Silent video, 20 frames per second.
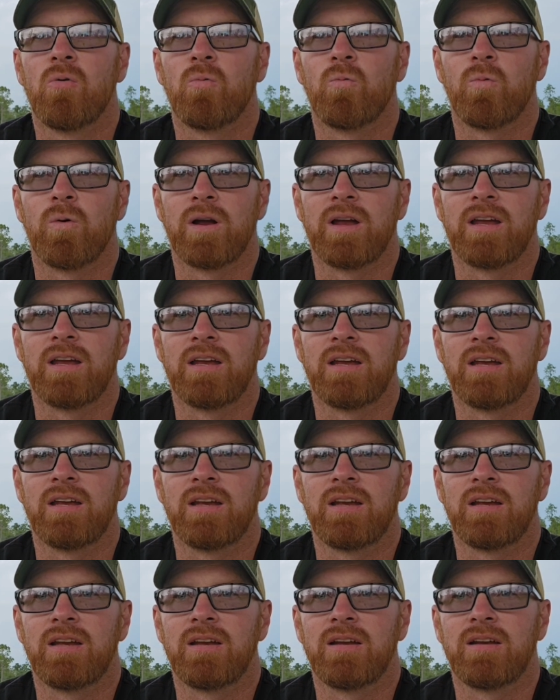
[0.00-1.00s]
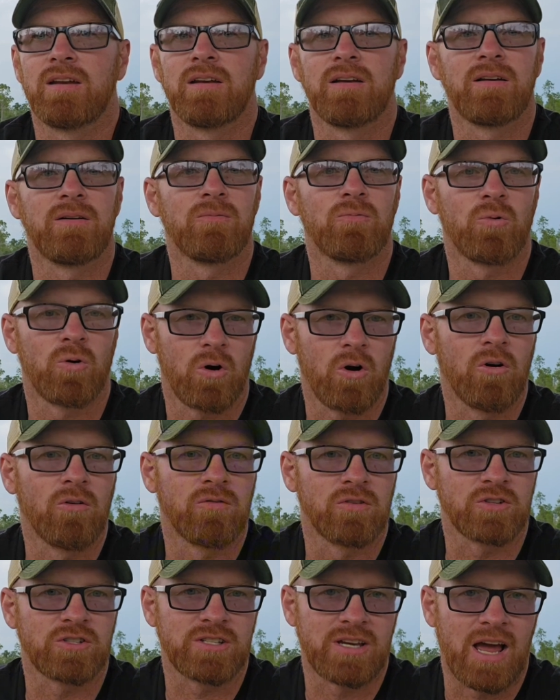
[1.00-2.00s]
we were
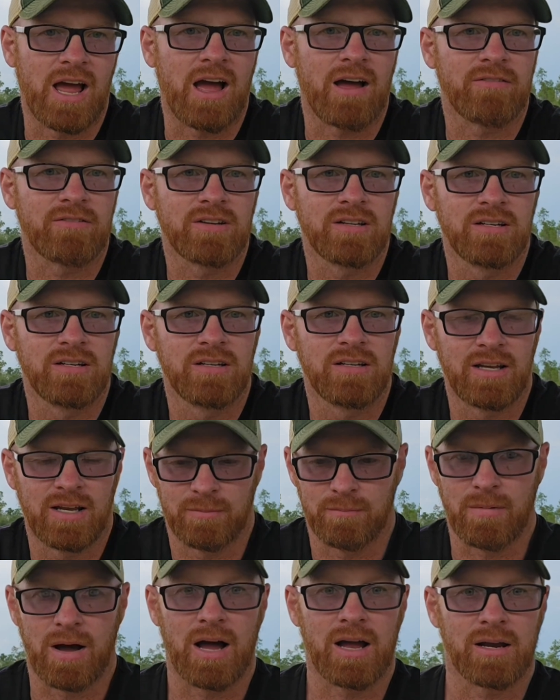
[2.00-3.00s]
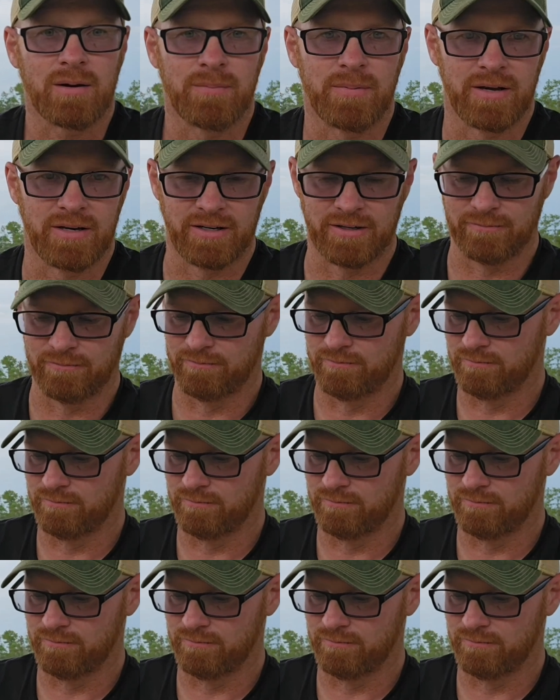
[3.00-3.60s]
overstaffed, in my opinion.